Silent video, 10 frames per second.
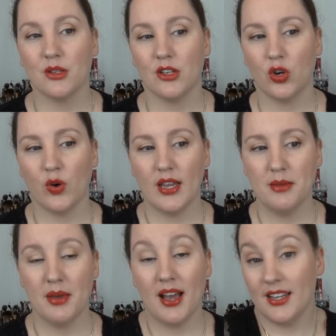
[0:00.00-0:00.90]
with the
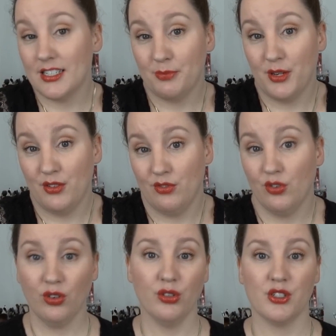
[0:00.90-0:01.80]
cream has been
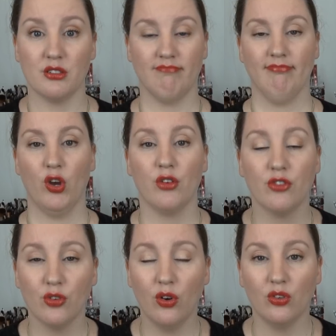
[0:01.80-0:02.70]
good
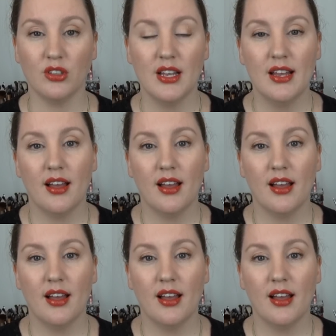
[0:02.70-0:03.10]
overall.